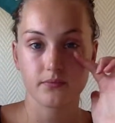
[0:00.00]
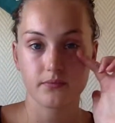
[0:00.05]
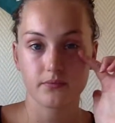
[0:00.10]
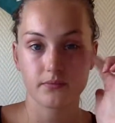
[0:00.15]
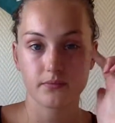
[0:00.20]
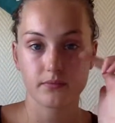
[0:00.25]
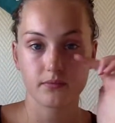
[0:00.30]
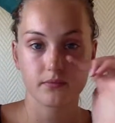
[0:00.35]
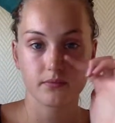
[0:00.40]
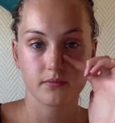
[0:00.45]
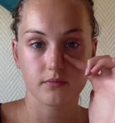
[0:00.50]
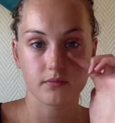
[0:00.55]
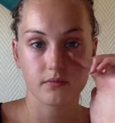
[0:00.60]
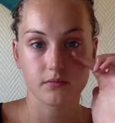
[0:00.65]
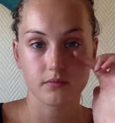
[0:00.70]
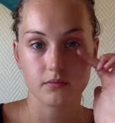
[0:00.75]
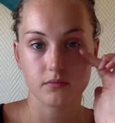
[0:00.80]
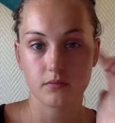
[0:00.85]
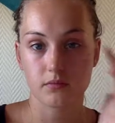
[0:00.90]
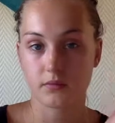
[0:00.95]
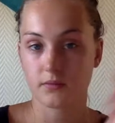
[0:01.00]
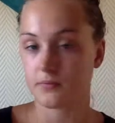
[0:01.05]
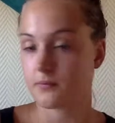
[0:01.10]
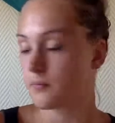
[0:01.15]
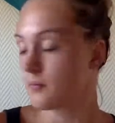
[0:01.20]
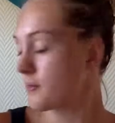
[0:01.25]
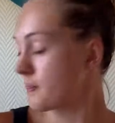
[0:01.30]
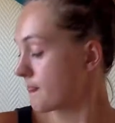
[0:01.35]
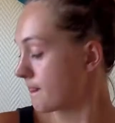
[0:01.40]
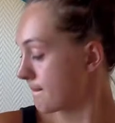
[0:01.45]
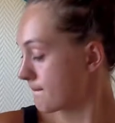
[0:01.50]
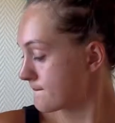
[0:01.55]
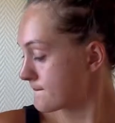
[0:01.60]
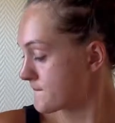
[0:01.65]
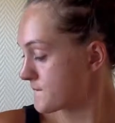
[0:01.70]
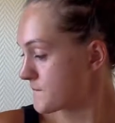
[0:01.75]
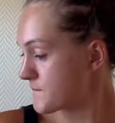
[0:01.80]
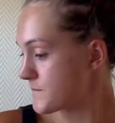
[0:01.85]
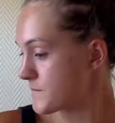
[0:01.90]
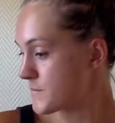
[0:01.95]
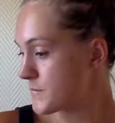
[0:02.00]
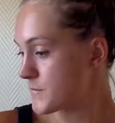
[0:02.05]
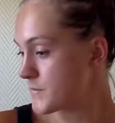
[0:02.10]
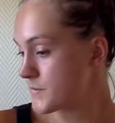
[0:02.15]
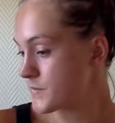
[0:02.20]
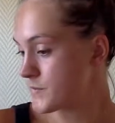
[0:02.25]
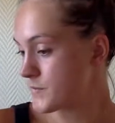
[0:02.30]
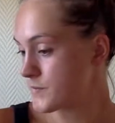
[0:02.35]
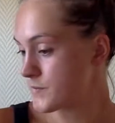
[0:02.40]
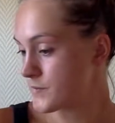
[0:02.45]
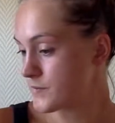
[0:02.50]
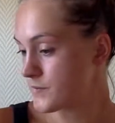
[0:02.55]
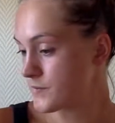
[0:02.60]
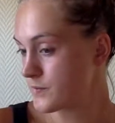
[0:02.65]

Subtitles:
[no speech]